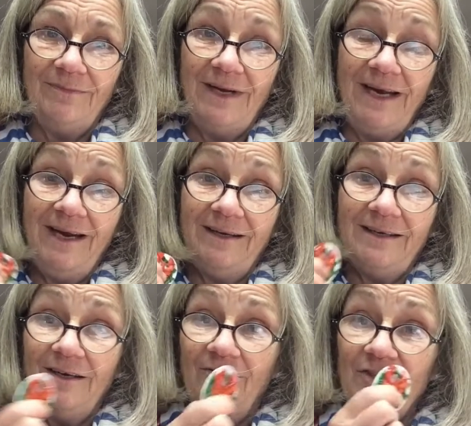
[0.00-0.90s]
And
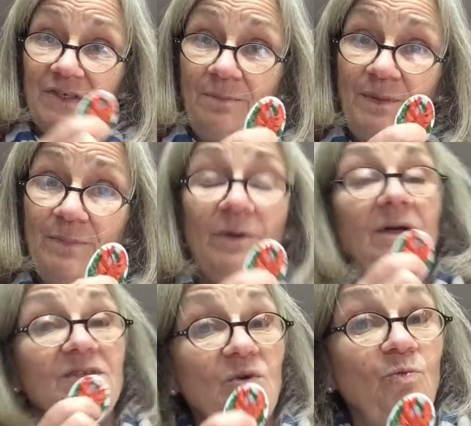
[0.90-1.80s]
for some people,
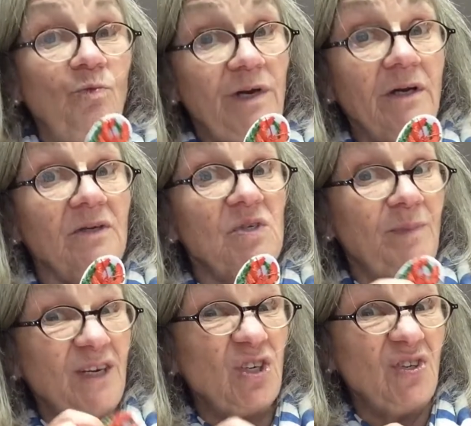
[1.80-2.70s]
it's a real
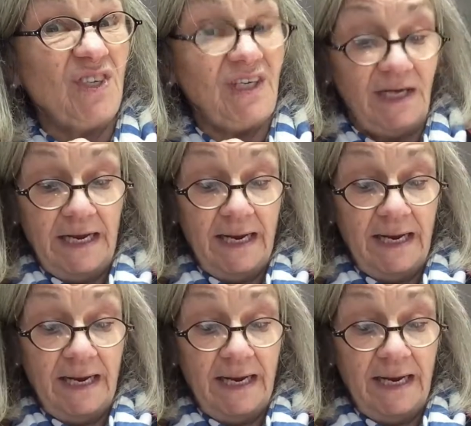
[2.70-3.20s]
specialty,